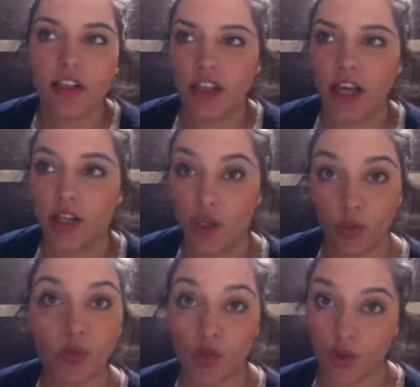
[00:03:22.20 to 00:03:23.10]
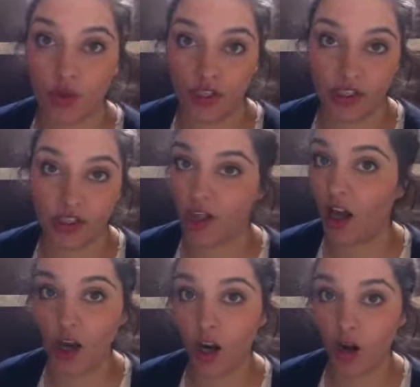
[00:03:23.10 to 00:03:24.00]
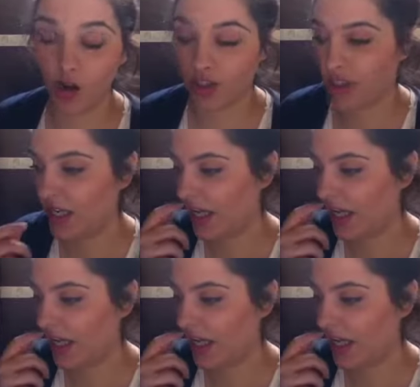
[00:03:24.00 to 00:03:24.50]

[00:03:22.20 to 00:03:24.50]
that you will do this a lot.